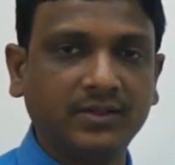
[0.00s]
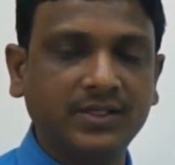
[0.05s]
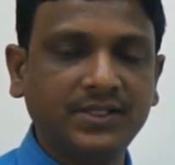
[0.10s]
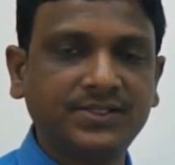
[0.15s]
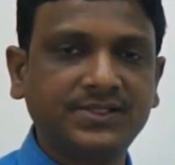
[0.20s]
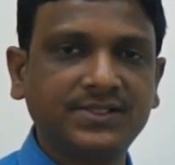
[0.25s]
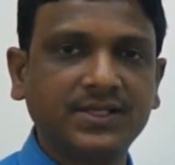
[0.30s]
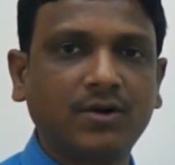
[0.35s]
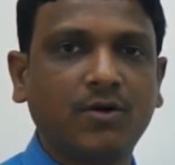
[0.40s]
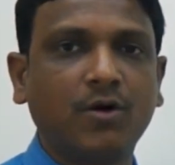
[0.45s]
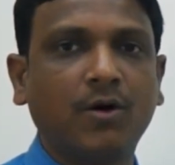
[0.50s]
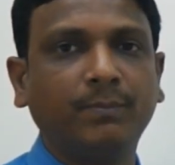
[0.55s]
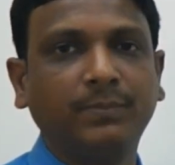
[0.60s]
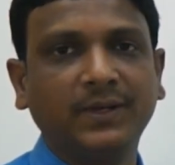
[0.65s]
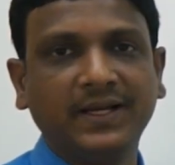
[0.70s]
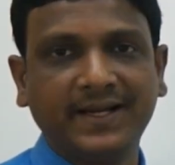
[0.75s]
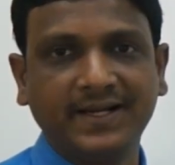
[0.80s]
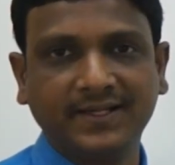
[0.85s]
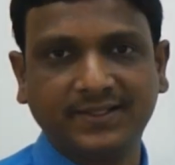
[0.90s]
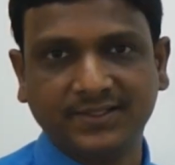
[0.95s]
It's a
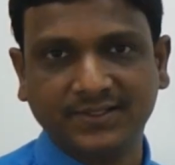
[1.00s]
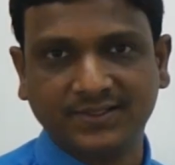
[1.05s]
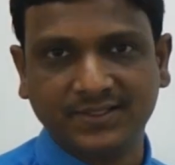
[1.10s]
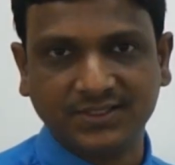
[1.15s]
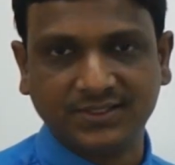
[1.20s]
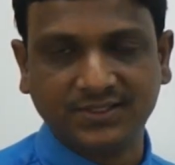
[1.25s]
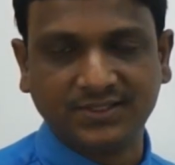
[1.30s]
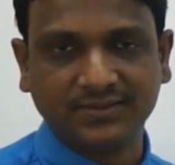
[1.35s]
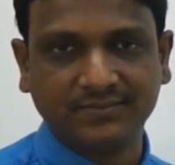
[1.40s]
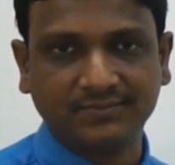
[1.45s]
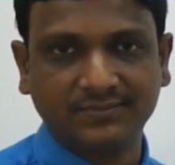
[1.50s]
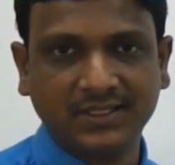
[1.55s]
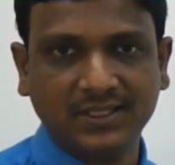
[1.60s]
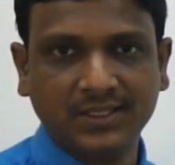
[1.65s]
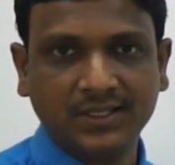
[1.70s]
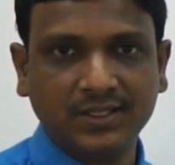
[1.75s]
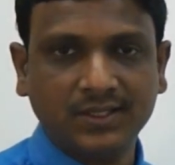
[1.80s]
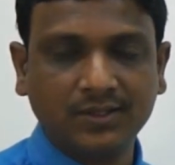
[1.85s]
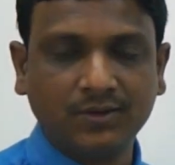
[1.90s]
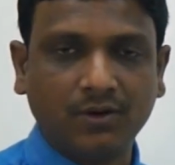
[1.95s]
complicated
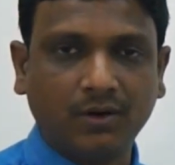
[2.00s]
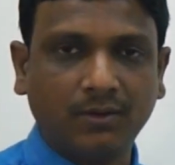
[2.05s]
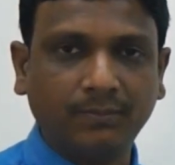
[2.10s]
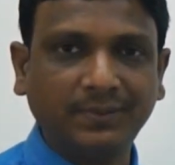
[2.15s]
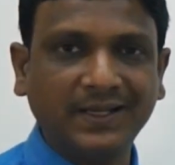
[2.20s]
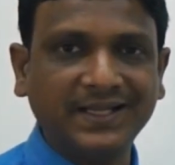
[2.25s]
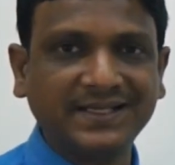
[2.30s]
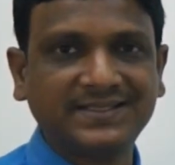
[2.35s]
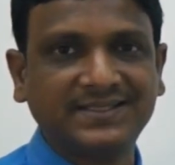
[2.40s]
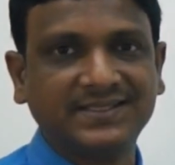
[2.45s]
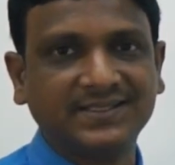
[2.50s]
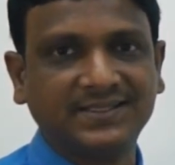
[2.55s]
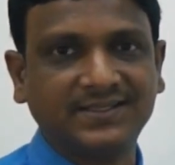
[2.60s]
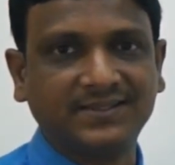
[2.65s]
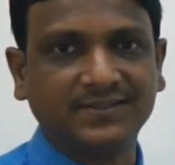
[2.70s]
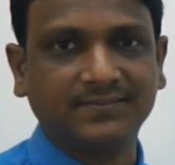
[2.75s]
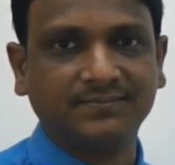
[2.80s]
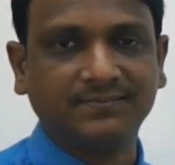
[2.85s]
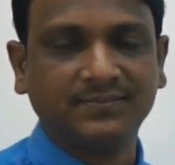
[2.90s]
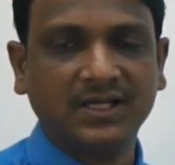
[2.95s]
system, complex
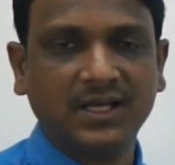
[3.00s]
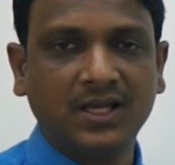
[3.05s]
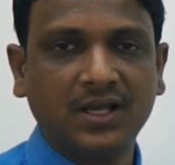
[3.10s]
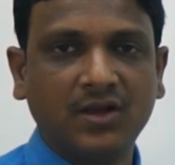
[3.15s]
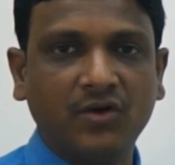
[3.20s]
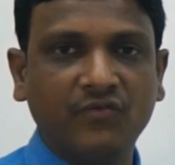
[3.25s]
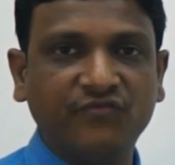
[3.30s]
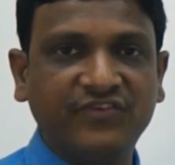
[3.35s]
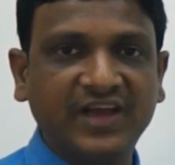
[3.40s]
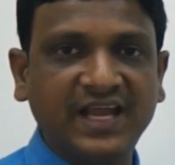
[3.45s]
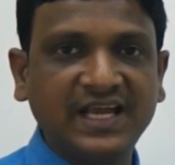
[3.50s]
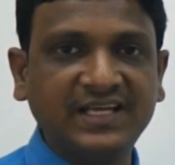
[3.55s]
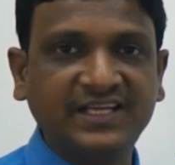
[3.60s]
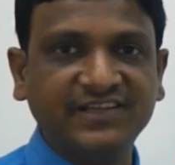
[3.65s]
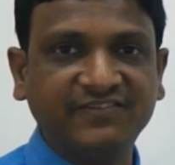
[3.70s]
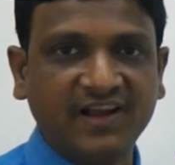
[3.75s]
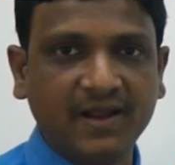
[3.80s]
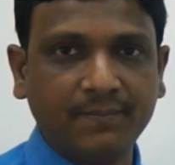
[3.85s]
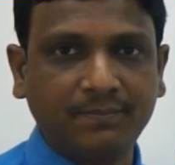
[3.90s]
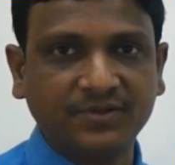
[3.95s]
system, well
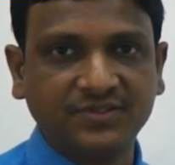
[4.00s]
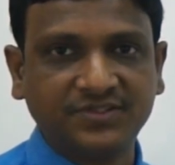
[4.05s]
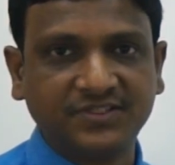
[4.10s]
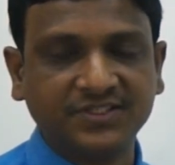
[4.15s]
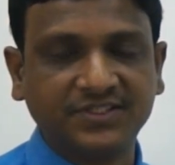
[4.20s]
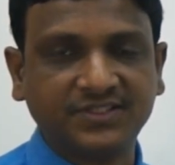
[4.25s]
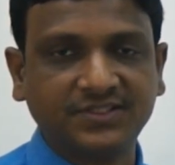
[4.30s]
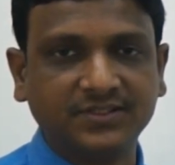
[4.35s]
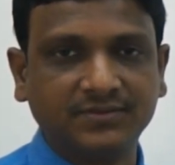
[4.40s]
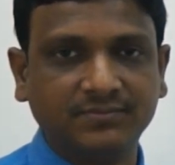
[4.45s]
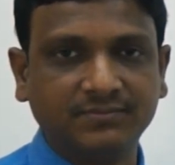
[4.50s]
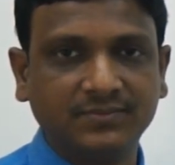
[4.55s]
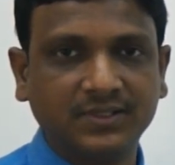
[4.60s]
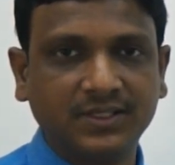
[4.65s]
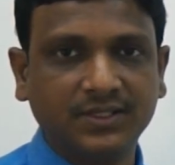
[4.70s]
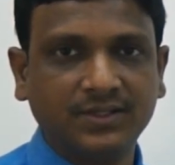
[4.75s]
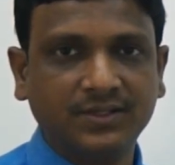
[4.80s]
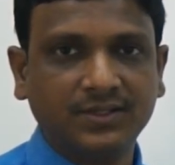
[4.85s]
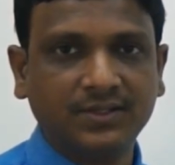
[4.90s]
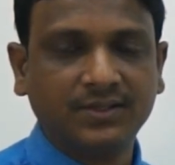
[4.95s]
developed
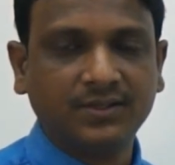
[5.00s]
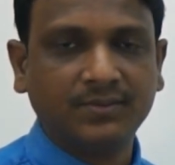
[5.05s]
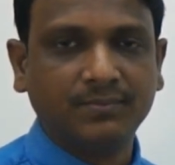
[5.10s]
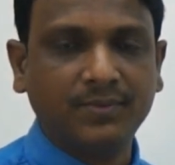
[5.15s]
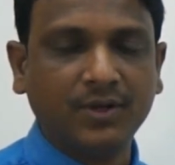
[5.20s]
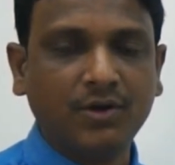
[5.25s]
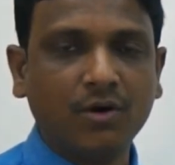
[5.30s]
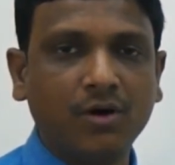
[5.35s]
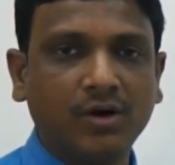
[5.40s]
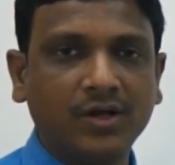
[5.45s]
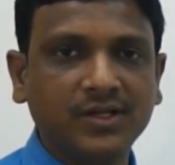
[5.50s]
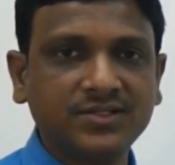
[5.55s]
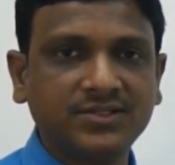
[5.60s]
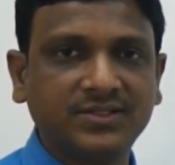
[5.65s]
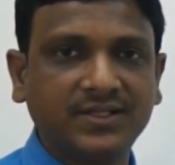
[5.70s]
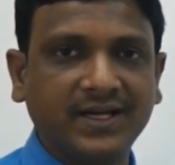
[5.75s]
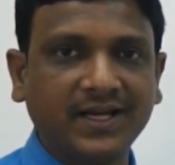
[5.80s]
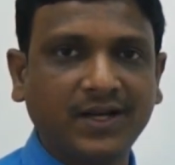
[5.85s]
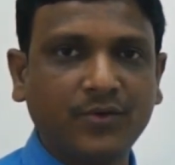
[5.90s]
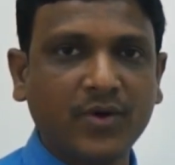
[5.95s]
system
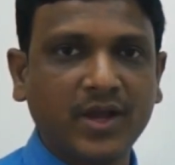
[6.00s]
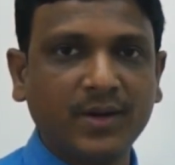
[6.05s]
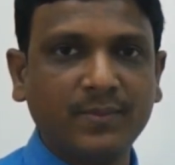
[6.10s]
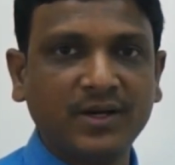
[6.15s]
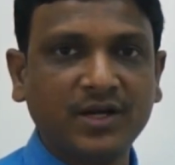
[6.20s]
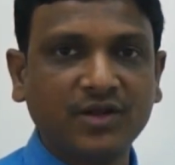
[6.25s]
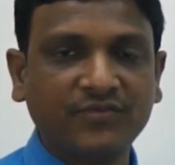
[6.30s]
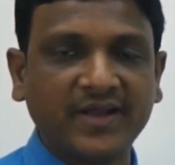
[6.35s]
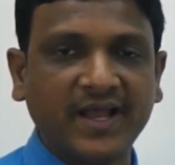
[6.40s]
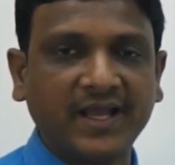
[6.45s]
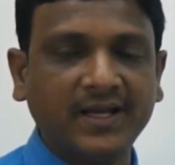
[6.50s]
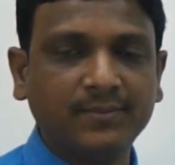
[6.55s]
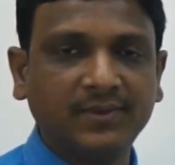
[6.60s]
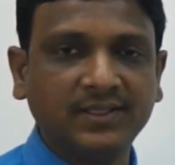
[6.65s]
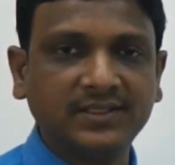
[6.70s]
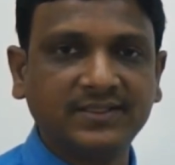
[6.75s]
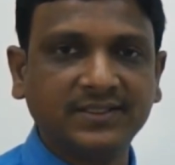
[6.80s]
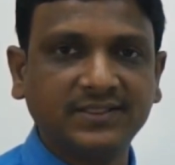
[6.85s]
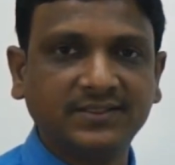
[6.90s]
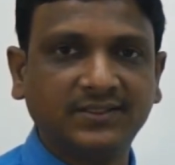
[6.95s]
because the requirement of
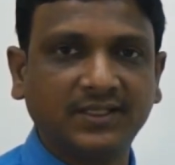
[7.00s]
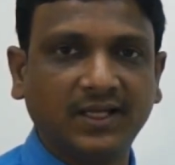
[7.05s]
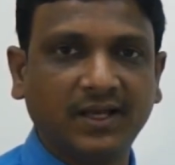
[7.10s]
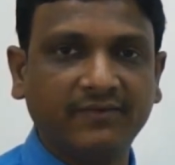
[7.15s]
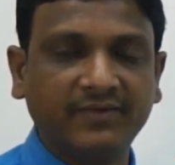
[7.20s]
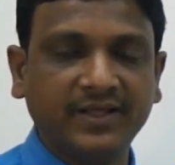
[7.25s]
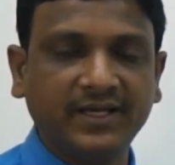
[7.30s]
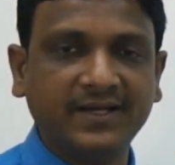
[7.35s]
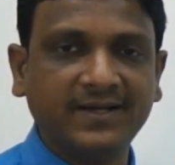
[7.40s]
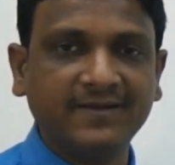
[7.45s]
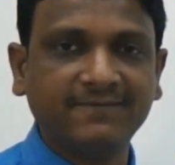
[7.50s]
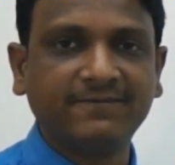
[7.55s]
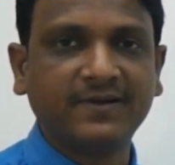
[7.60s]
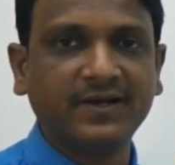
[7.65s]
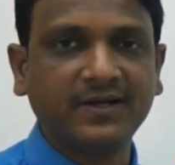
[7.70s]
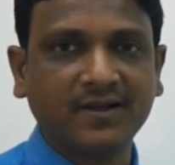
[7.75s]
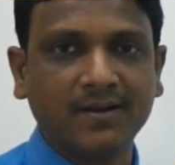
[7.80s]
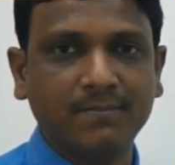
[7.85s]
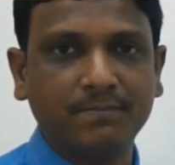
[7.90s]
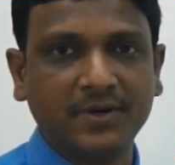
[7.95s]
animals is uh, very
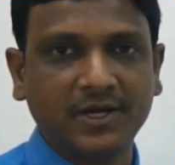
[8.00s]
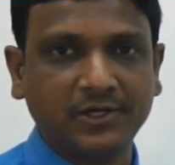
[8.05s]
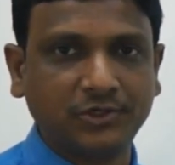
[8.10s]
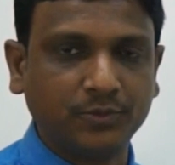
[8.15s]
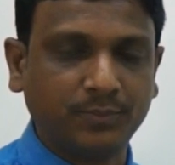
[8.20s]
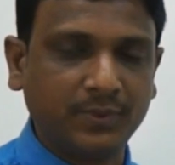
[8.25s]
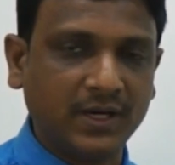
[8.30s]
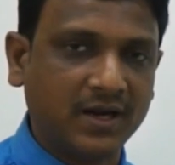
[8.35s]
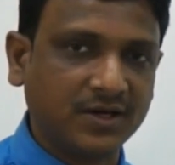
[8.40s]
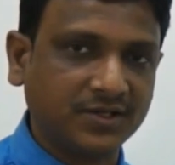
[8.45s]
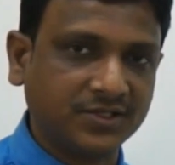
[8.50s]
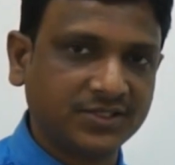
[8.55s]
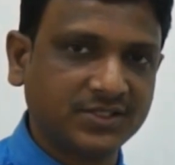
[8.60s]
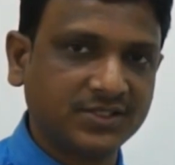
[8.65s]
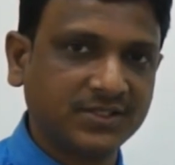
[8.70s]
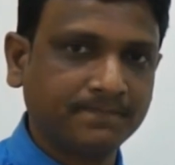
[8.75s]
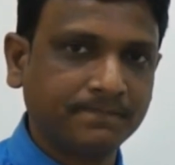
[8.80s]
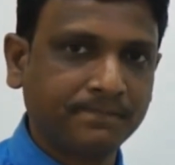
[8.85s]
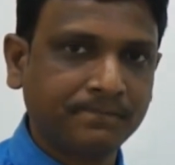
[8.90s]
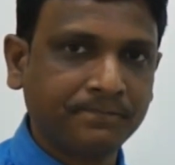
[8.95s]
different compared to plants.